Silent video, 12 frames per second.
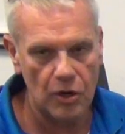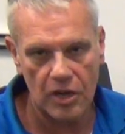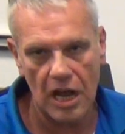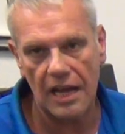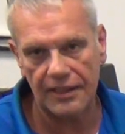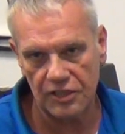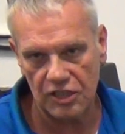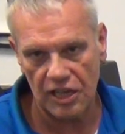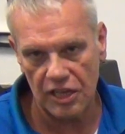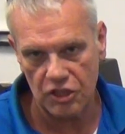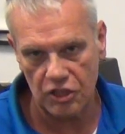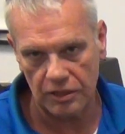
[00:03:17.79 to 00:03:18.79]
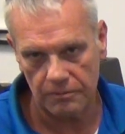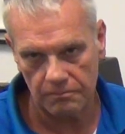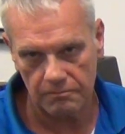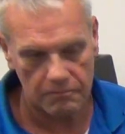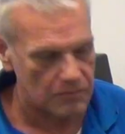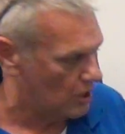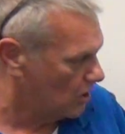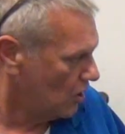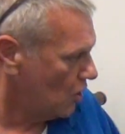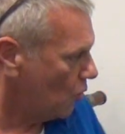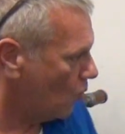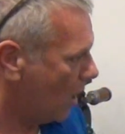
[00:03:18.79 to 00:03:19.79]
condensation.
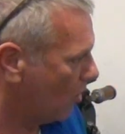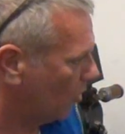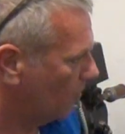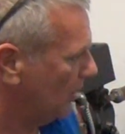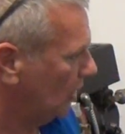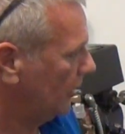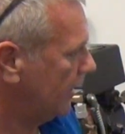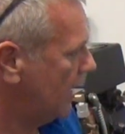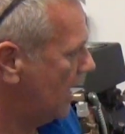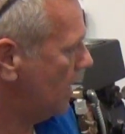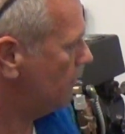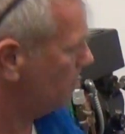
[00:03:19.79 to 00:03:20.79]
While we're building up,